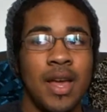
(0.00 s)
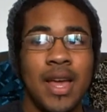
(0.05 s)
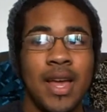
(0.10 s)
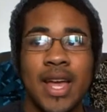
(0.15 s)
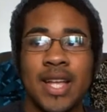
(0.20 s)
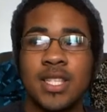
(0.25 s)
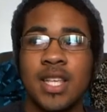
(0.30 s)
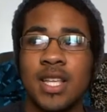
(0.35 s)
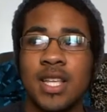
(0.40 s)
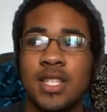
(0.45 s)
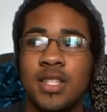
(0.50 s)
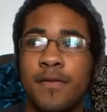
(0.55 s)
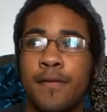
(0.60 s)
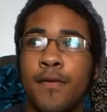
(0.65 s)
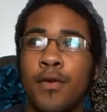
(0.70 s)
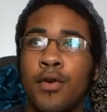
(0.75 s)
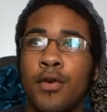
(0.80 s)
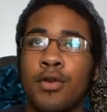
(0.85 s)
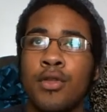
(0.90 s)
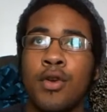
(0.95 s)
It's
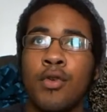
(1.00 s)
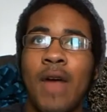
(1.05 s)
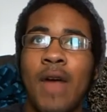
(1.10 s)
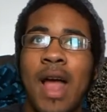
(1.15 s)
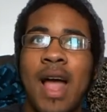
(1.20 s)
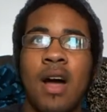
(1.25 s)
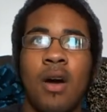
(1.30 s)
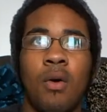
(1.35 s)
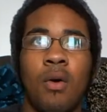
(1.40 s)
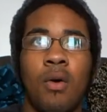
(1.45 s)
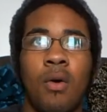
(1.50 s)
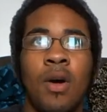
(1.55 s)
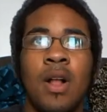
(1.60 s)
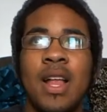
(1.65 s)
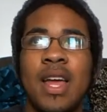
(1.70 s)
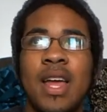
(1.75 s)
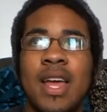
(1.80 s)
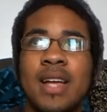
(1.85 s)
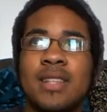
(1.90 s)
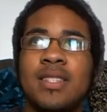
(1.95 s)
further out.
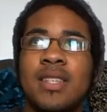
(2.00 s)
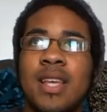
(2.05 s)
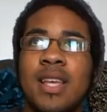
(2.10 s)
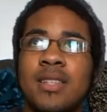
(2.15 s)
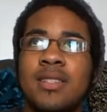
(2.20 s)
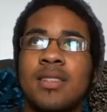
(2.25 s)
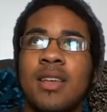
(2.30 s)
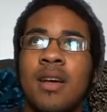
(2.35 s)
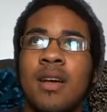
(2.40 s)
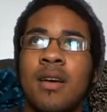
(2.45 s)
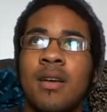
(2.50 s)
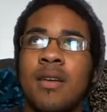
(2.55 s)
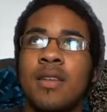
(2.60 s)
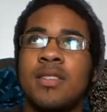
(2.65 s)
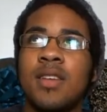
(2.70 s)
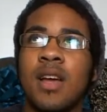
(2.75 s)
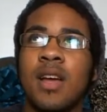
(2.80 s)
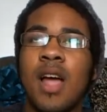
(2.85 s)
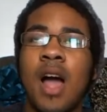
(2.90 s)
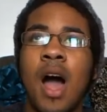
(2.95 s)
It's
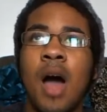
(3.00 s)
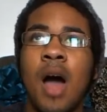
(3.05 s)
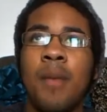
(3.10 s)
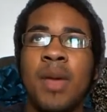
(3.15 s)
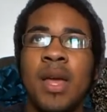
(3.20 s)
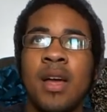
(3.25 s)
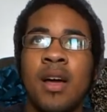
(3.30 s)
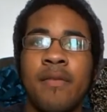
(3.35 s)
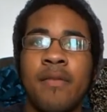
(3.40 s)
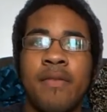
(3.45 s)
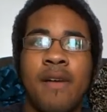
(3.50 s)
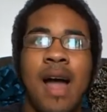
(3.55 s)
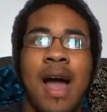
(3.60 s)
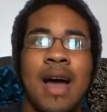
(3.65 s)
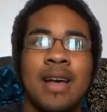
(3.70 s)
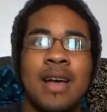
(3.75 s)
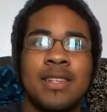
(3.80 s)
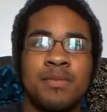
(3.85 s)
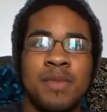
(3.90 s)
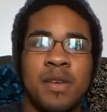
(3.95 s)
a coming of
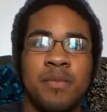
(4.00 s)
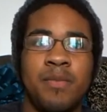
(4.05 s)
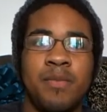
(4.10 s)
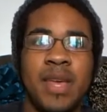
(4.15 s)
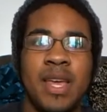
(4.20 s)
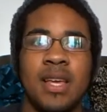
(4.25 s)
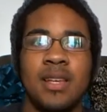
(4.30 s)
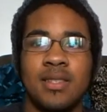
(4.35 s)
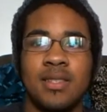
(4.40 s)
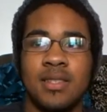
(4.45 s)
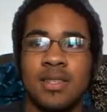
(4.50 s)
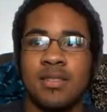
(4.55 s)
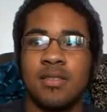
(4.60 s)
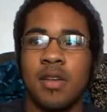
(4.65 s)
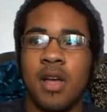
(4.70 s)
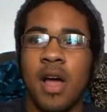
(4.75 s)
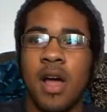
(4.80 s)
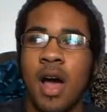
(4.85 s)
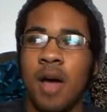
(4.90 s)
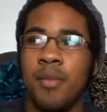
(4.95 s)
cosmic beings. It's a
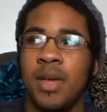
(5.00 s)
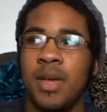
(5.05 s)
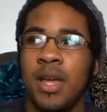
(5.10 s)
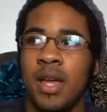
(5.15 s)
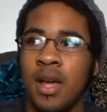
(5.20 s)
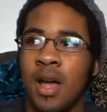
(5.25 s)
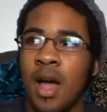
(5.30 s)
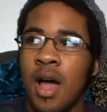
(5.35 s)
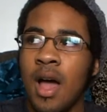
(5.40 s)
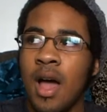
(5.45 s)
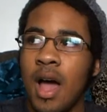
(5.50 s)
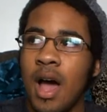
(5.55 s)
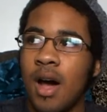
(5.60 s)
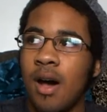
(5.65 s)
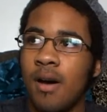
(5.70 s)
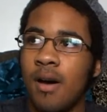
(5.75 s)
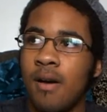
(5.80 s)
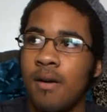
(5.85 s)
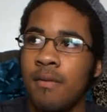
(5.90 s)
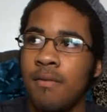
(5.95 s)
coming
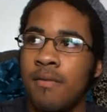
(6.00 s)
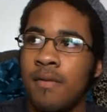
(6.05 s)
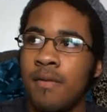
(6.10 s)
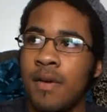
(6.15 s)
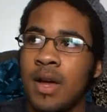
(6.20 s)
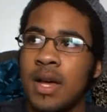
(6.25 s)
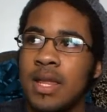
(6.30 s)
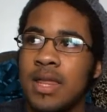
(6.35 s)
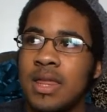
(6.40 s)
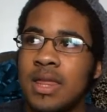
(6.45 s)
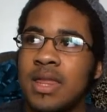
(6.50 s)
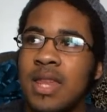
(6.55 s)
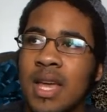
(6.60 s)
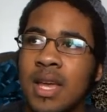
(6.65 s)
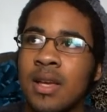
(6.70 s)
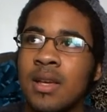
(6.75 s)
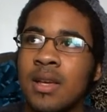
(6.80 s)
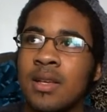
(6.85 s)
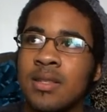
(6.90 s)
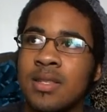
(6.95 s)
of
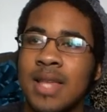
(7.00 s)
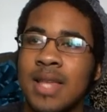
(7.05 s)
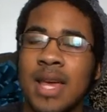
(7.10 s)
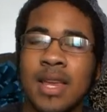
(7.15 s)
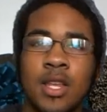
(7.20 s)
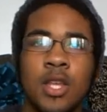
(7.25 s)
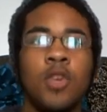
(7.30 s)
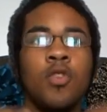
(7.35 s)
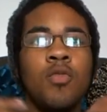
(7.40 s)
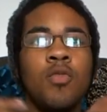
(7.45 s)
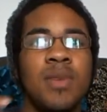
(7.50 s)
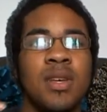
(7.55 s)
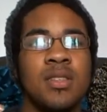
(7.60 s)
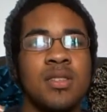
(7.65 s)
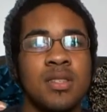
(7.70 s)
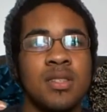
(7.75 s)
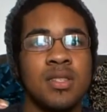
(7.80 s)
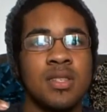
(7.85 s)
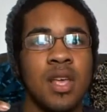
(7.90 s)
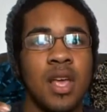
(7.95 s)
things that
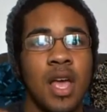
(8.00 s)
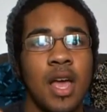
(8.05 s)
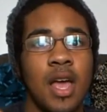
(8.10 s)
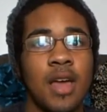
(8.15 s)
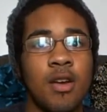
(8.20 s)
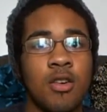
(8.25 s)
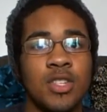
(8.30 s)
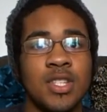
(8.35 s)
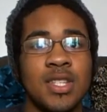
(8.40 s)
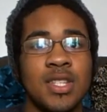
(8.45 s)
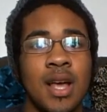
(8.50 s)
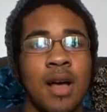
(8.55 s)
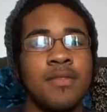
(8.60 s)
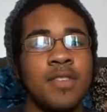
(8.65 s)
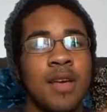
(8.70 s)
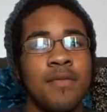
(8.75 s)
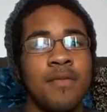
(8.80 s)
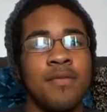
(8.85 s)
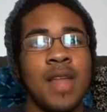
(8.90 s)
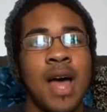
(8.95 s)
humans and ourselves
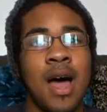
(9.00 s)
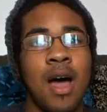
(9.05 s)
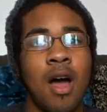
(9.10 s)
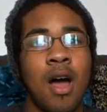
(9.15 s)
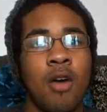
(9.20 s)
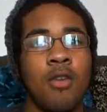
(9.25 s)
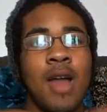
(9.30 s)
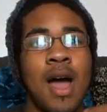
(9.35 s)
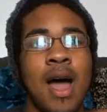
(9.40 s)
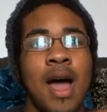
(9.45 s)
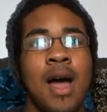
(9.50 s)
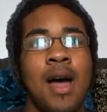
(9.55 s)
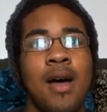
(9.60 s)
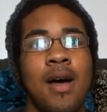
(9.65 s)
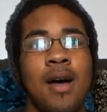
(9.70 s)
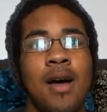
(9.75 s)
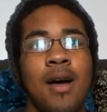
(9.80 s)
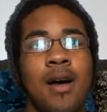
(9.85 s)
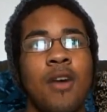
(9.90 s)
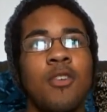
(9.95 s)

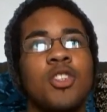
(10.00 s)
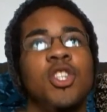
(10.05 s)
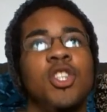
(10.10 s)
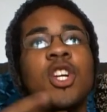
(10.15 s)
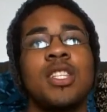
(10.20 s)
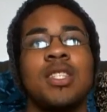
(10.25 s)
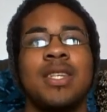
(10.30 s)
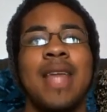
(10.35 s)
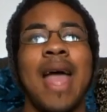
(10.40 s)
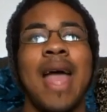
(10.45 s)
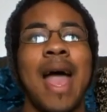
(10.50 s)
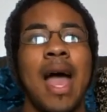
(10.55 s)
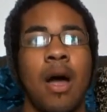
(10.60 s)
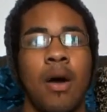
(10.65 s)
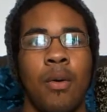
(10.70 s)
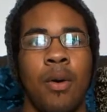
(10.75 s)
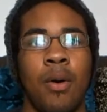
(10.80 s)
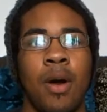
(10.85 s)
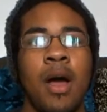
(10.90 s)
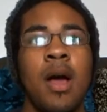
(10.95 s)
are just
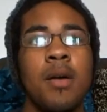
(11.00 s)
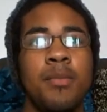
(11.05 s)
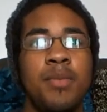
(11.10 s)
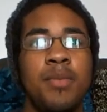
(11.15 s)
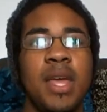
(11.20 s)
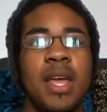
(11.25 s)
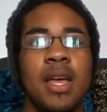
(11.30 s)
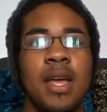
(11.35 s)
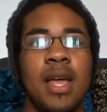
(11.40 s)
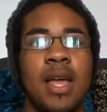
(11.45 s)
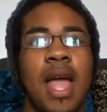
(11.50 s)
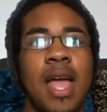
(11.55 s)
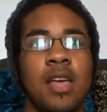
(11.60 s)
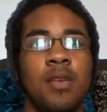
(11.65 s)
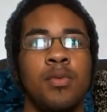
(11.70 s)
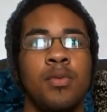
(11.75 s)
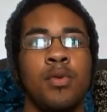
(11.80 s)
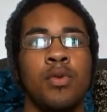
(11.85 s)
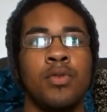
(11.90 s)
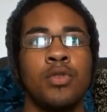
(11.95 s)
now being
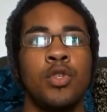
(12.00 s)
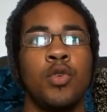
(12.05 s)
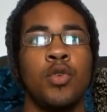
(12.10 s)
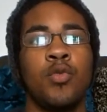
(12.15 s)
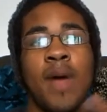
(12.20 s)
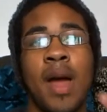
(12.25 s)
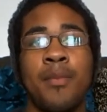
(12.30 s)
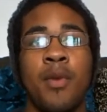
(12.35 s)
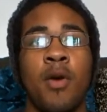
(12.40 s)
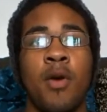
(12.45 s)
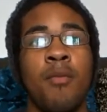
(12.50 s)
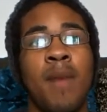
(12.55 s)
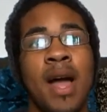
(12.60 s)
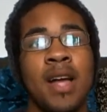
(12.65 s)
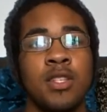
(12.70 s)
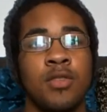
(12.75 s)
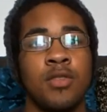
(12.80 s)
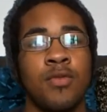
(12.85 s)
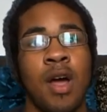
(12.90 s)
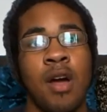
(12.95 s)
able to wrap our
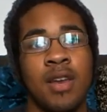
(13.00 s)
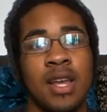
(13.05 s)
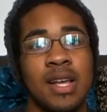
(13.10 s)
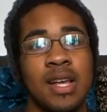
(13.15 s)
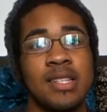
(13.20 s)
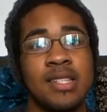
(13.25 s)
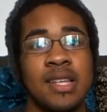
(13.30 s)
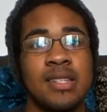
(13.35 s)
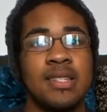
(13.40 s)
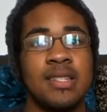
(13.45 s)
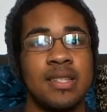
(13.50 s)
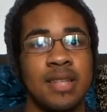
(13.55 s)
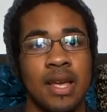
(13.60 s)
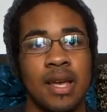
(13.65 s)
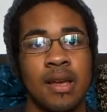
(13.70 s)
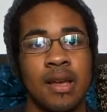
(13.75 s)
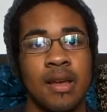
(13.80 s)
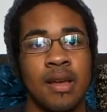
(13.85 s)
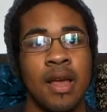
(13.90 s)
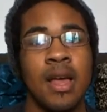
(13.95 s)
minds around
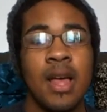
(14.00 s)
existing.